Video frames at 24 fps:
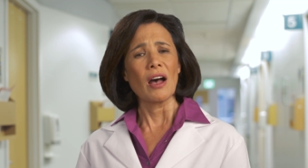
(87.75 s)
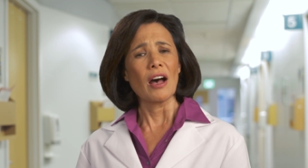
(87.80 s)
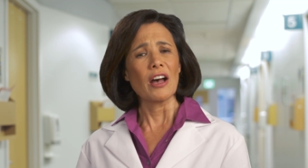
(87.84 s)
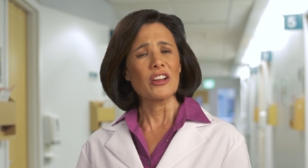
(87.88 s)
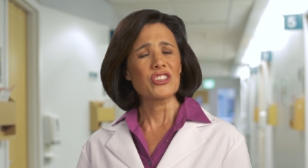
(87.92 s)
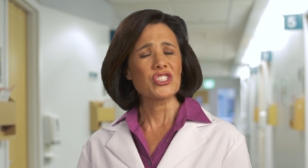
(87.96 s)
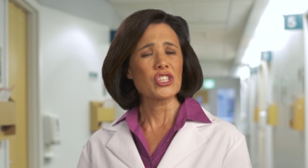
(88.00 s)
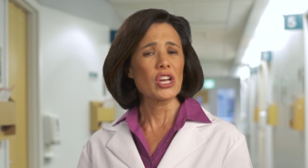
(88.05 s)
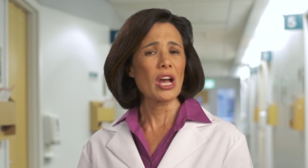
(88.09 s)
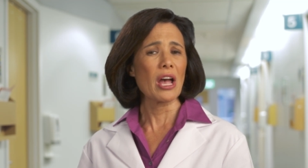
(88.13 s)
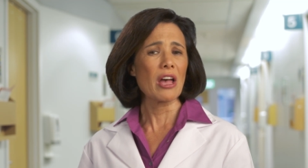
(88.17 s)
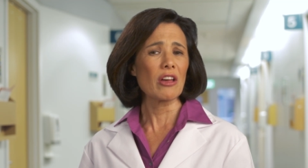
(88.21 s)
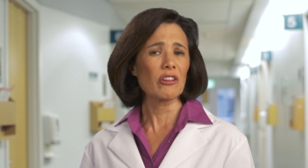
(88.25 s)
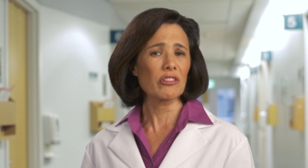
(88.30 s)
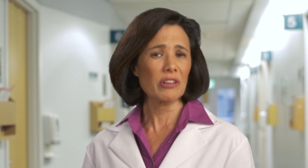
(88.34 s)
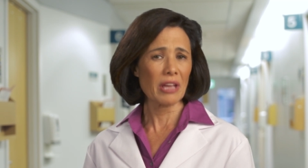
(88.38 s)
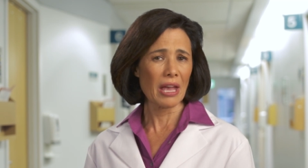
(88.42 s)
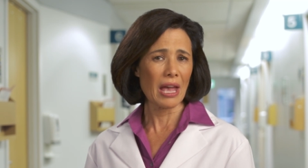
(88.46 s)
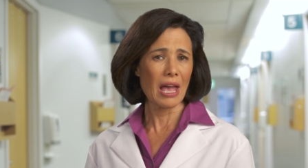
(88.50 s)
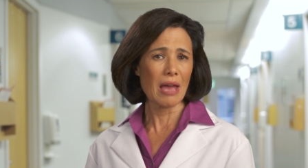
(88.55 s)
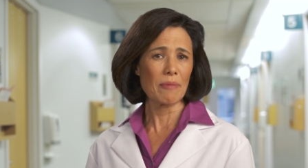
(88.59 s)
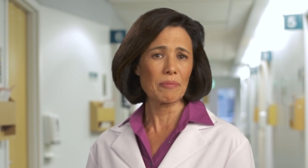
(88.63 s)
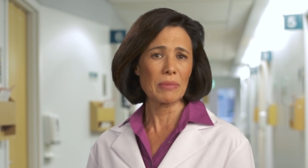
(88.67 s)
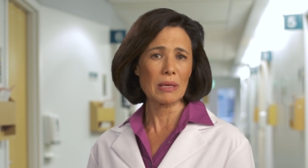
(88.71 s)
A child
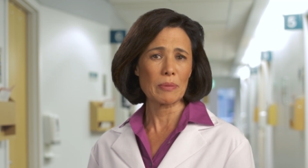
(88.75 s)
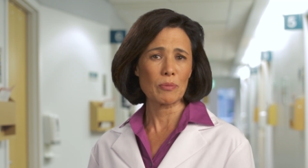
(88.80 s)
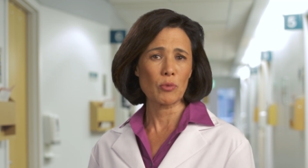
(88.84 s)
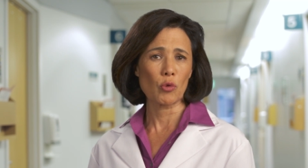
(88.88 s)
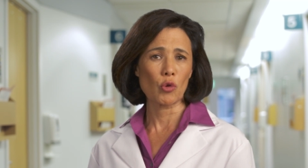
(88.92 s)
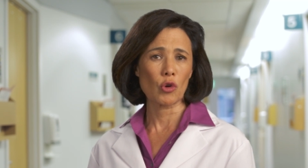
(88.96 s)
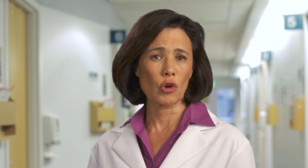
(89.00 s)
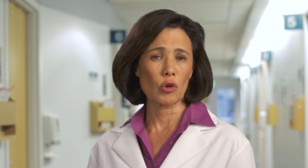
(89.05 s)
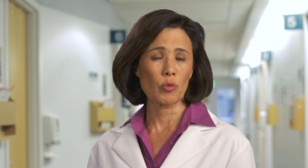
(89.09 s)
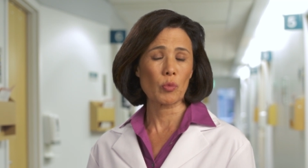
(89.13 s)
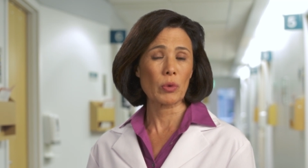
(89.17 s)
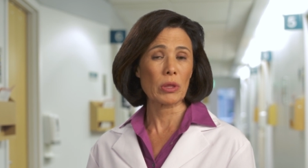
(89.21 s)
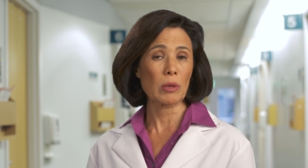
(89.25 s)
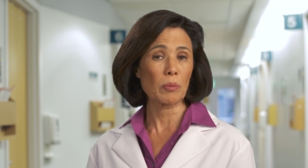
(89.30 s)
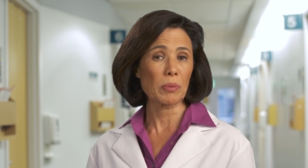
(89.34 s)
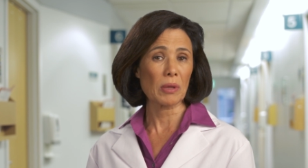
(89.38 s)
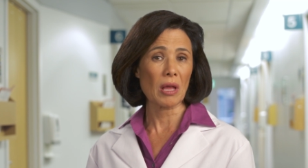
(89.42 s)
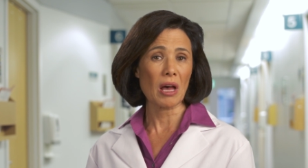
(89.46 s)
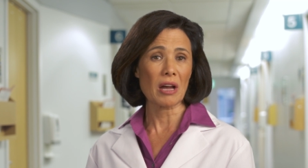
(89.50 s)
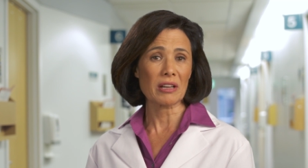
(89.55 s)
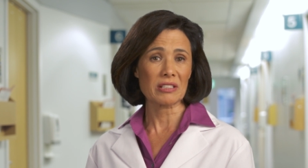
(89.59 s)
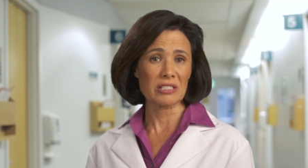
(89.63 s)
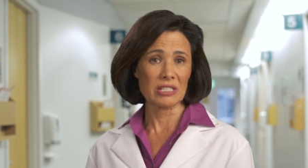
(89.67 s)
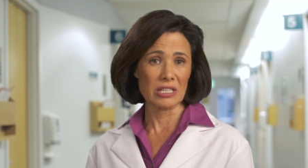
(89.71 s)
can be born with a
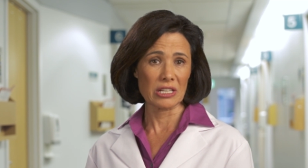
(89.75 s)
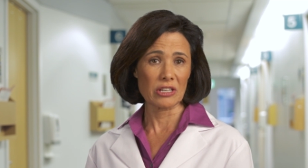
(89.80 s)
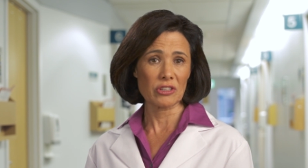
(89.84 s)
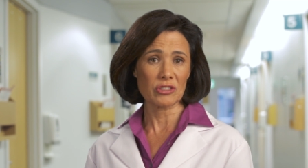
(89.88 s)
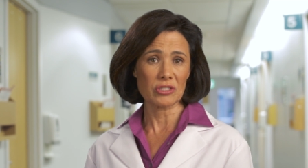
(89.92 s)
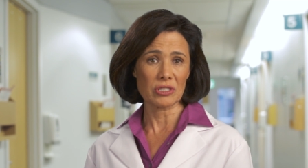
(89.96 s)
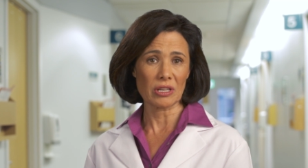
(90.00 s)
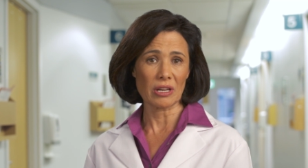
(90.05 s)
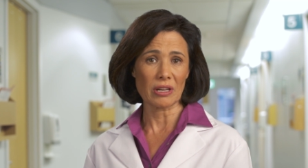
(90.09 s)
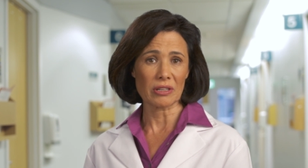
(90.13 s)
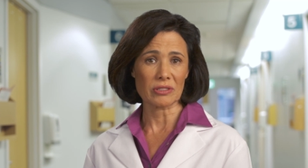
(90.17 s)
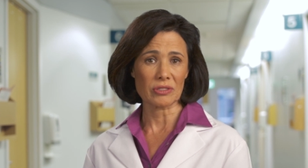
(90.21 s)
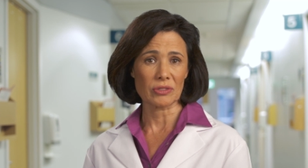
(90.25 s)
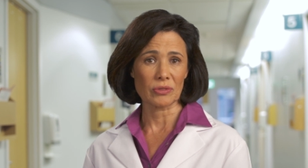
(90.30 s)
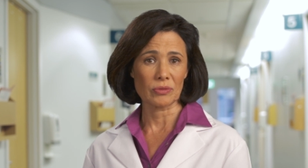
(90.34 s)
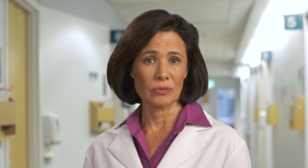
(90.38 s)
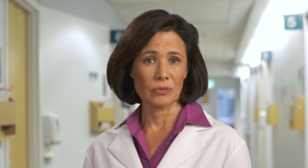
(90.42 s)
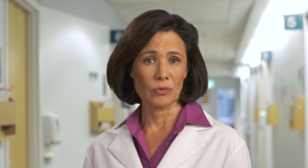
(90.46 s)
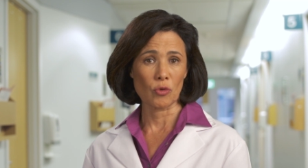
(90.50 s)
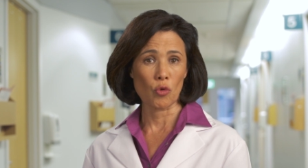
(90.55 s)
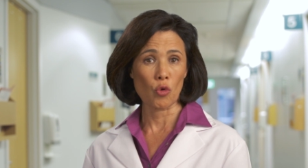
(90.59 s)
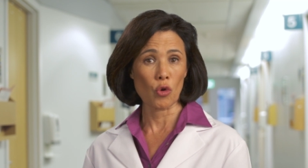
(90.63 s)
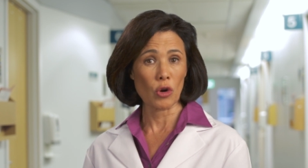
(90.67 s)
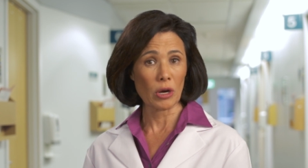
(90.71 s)
blocked tear duct,
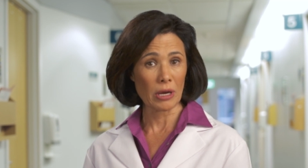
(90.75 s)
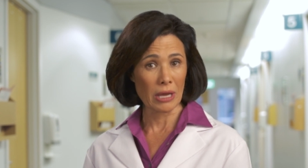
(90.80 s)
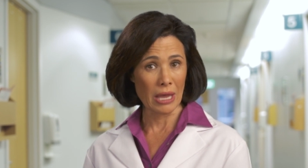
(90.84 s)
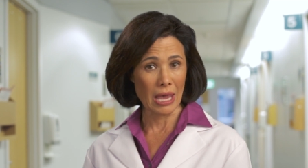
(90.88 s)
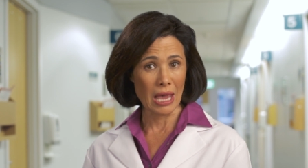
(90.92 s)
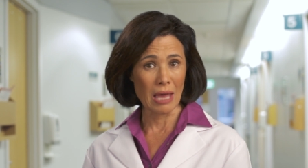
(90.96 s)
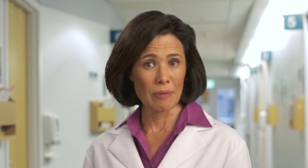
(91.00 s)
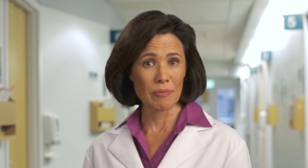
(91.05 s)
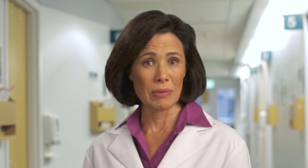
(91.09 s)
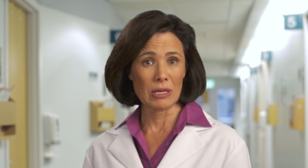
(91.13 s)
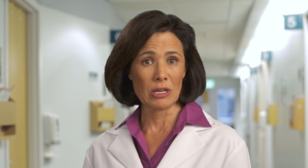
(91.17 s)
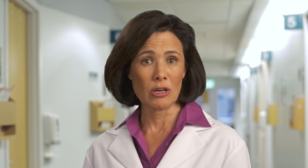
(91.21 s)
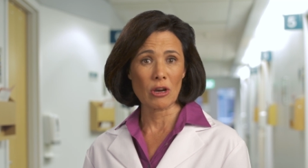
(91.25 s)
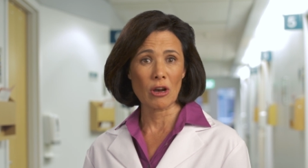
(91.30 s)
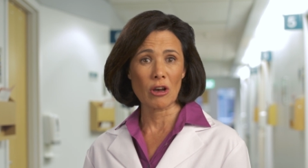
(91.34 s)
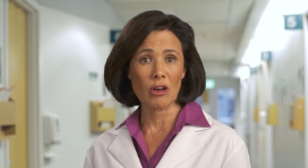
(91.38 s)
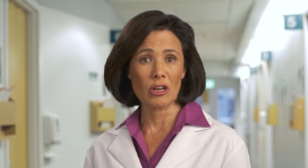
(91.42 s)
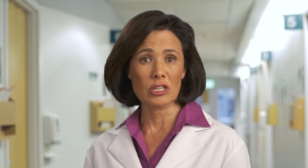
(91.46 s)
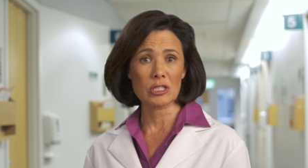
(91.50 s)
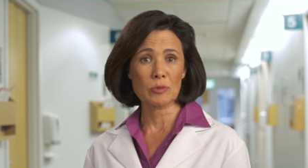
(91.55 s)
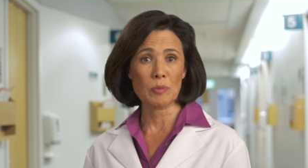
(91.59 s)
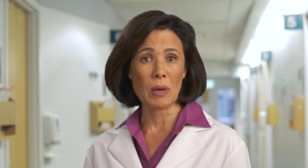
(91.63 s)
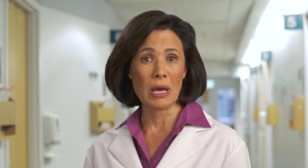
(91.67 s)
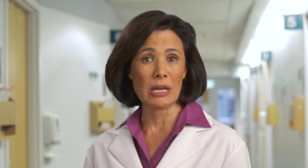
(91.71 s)
or it can be
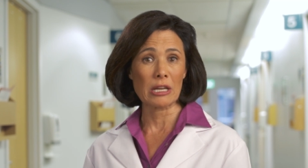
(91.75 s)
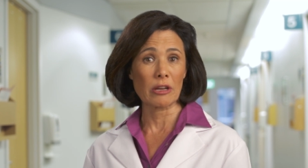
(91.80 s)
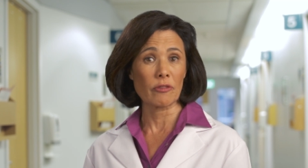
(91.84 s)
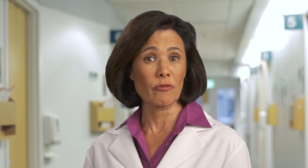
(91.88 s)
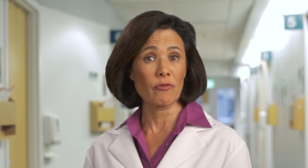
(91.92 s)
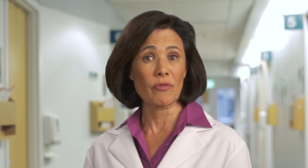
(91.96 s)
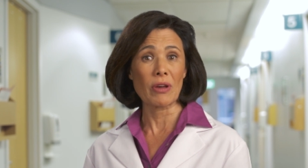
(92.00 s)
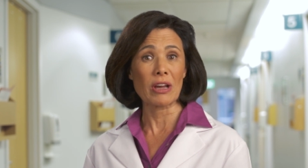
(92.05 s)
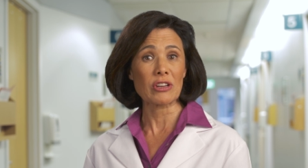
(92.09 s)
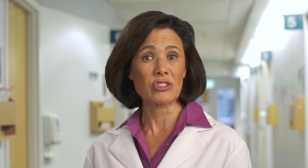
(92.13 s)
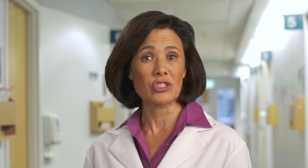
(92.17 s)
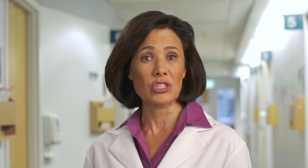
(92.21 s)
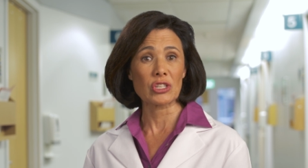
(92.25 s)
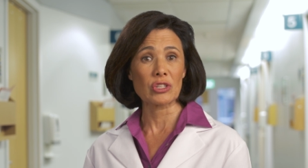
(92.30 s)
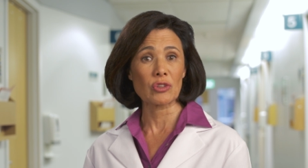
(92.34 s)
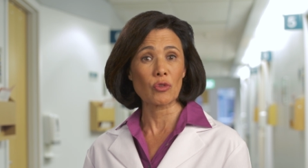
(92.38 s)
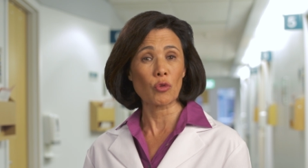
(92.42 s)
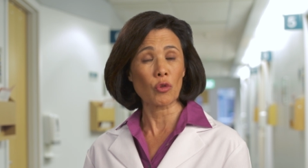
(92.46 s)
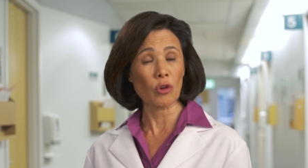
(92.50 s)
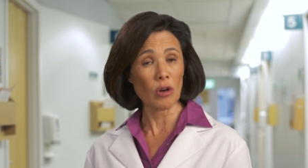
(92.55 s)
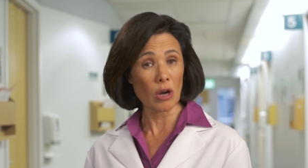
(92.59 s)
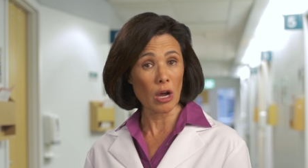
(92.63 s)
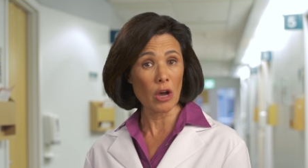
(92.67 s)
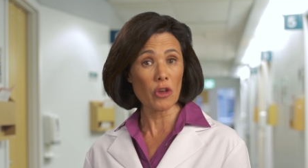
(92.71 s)
caused by an infection
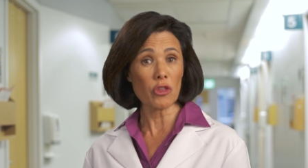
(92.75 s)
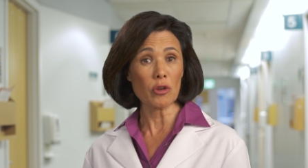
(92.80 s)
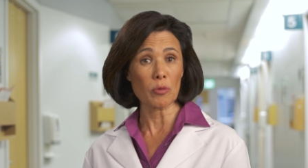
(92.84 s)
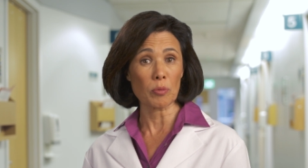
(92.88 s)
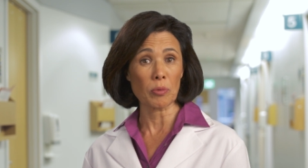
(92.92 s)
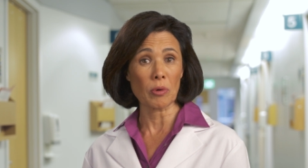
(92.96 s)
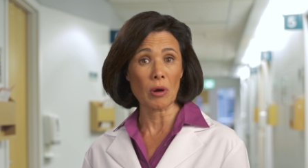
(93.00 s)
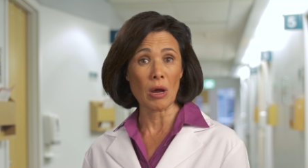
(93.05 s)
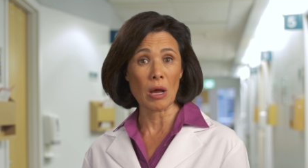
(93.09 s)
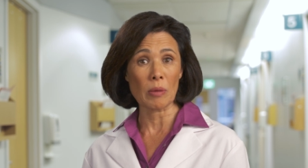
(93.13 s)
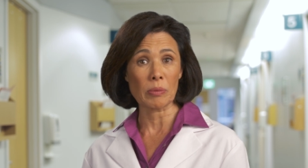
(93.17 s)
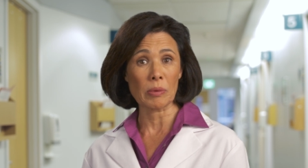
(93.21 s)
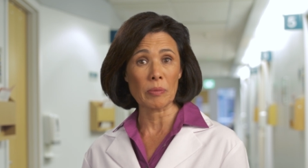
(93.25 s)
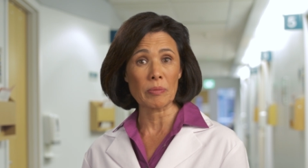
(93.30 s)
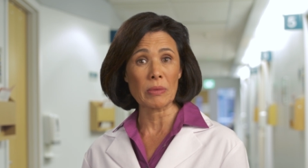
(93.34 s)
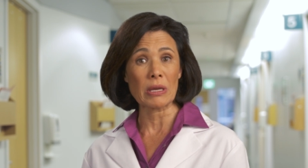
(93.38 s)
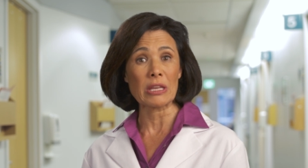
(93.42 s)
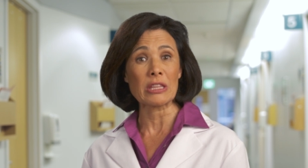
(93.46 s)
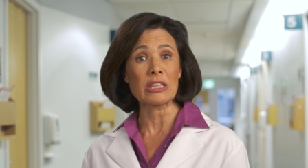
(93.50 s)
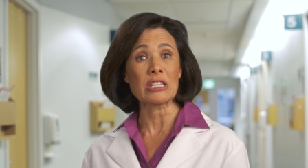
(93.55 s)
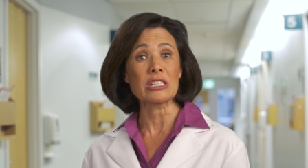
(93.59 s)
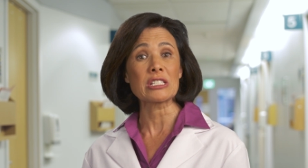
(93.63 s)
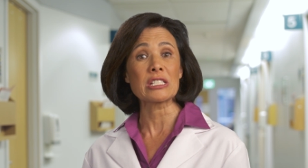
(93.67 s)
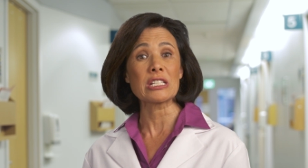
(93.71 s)
or other problem
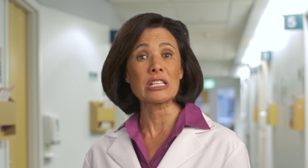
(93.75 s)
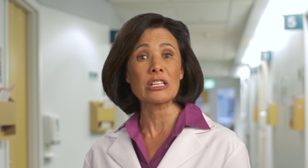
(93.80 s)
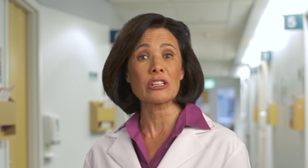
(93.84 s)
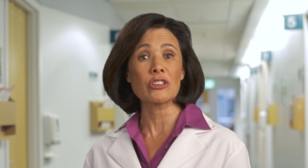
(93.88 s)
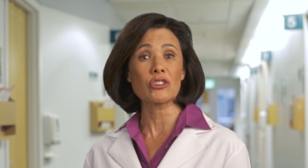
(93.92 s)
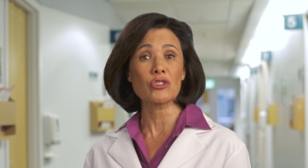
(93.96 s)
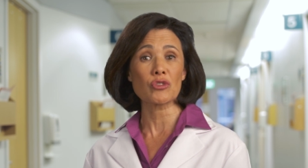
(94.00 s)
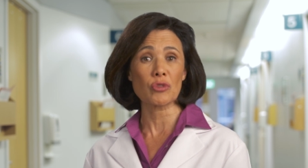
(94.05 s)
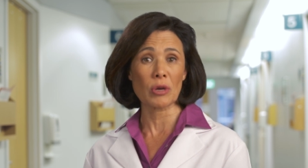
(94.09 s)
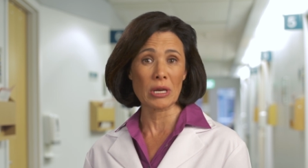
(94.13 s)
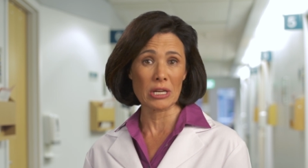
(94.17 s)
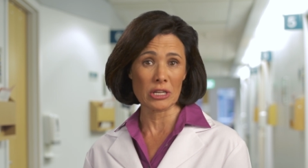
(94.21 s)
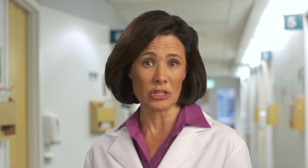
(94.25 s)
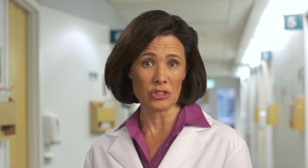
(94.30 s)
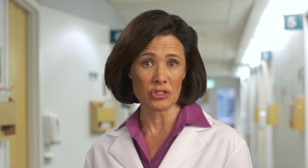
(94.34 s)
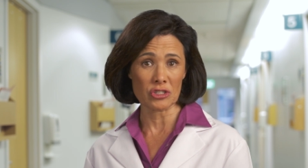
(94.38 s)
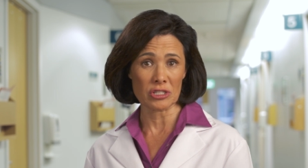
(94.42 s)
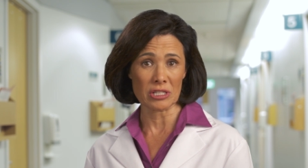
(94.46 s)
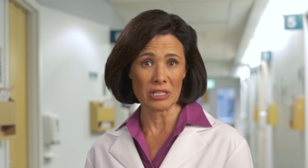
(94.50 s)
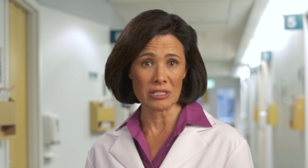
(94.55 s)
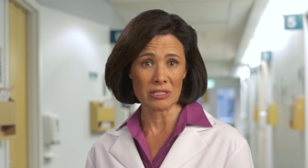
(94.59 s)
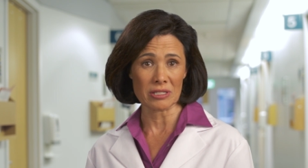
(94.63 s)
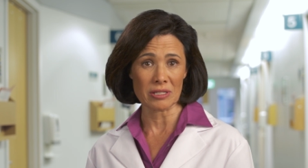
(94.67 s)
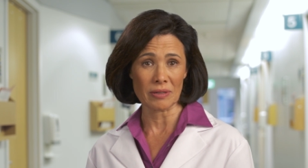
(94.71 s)
in the tear drainage
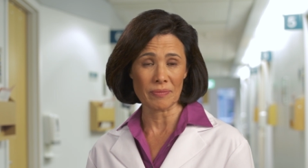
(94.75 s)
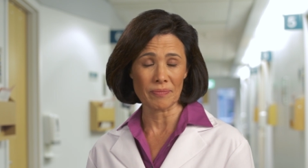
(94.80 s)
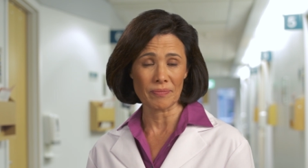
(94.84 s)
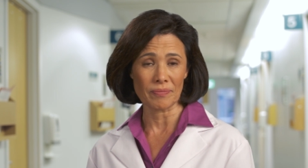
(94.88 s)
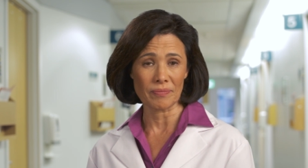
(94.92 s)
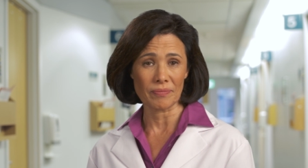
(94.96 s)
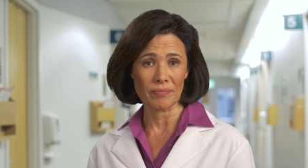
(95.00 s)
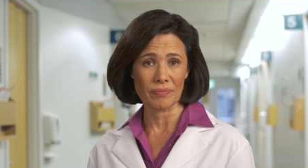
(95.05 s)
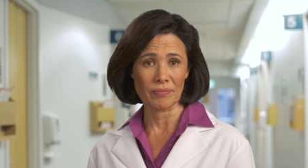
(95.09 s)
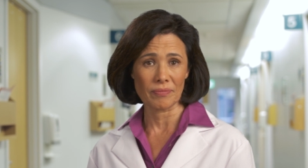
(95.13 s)
system.